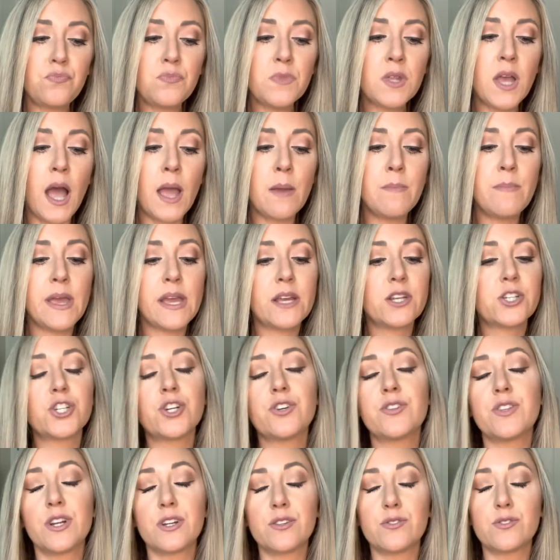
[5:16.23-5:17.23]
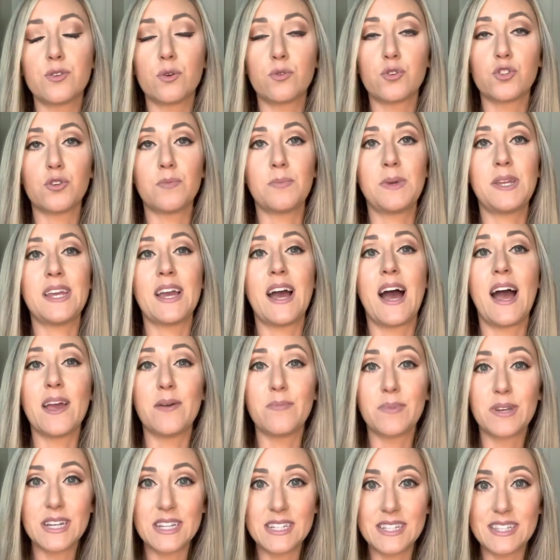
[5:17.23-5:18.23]
I make sure that on social media, I
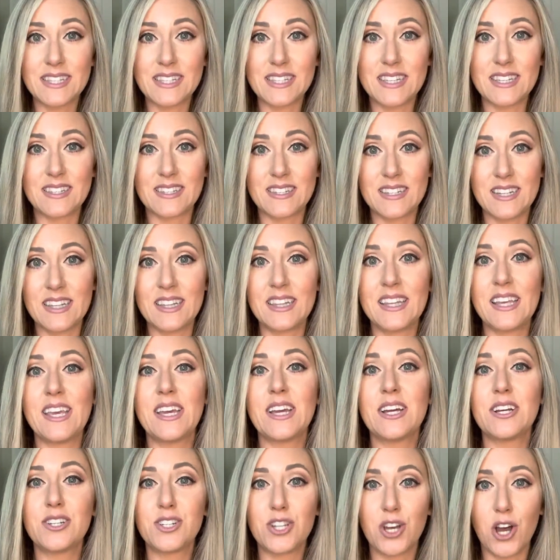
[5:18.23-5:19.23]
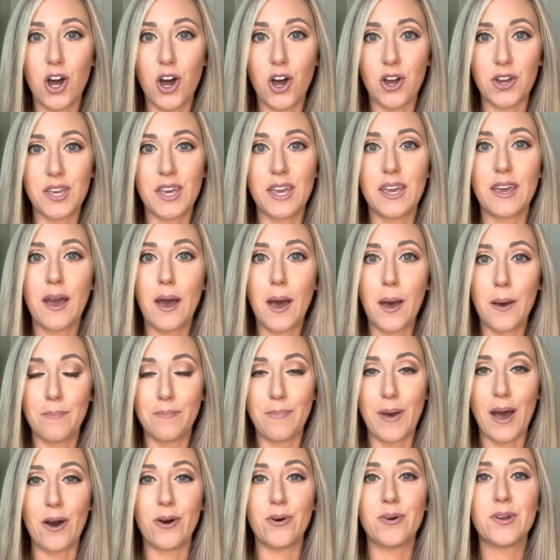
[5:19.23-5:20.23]
am consistently talking
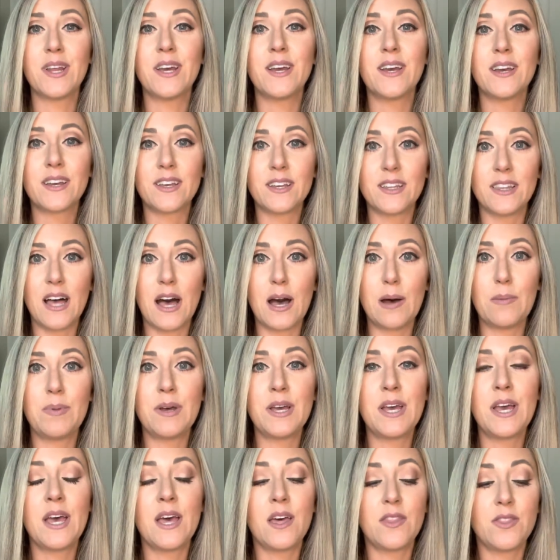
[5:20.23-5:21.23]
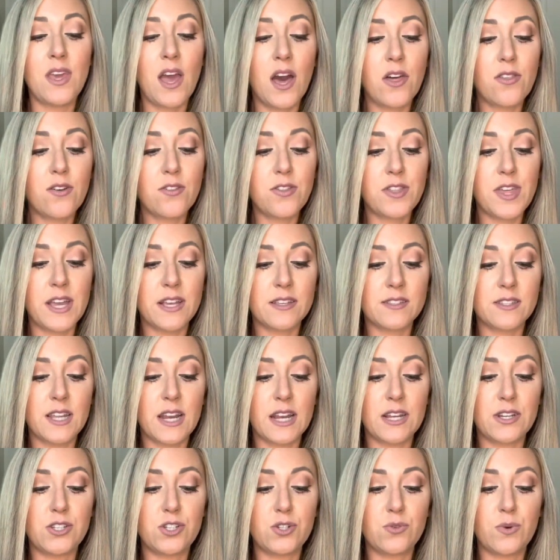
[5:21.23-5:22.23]
about club. The other things that
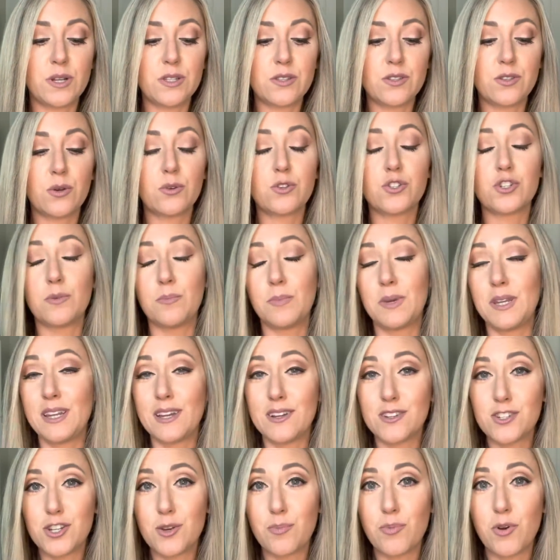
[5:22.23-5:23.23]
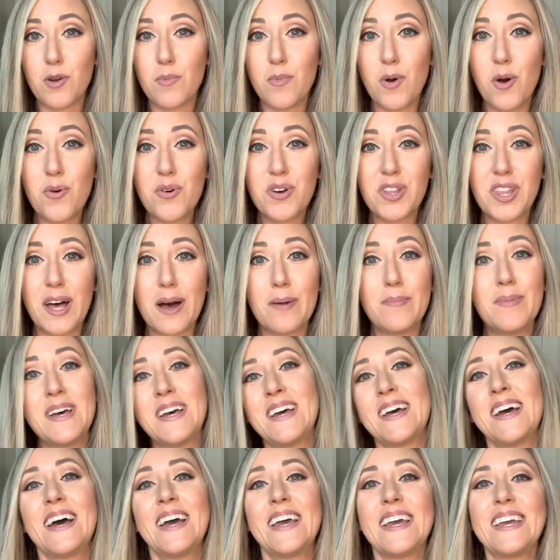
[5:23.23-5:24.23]
I do on social media to promote club
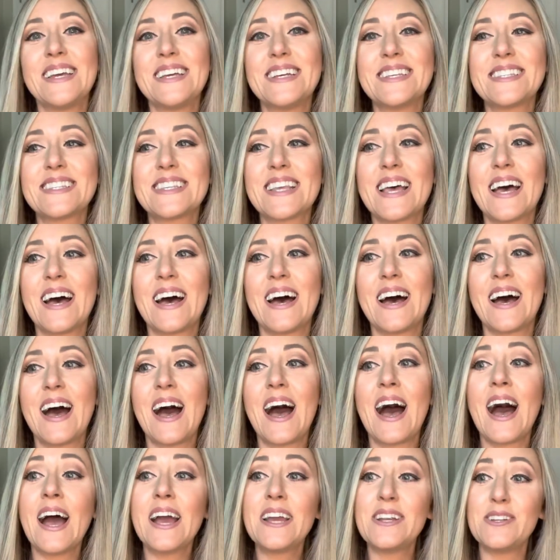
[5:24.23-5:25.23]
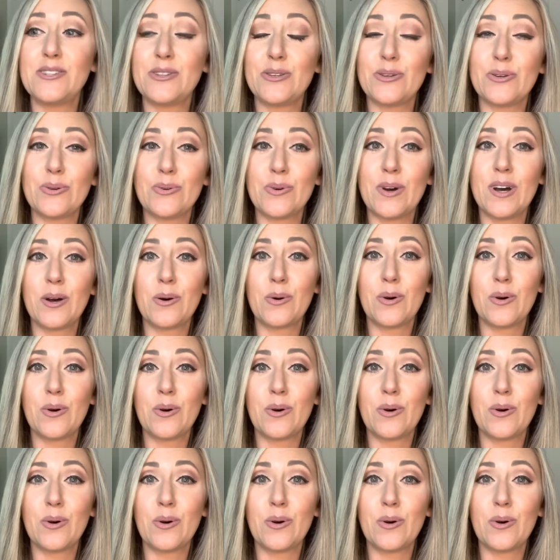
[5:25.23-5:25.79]
is I do